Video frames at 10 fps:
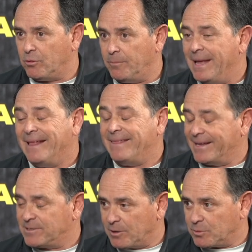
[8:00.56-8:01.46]
group,
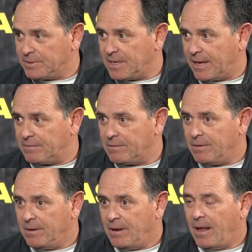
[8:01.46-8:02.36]
that's also a 10.
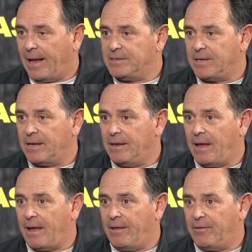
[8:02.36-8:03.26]
I
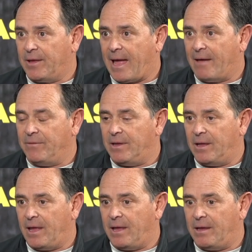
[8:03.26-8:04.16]
think having
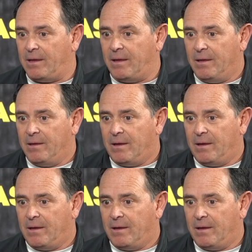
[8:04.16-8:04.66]
a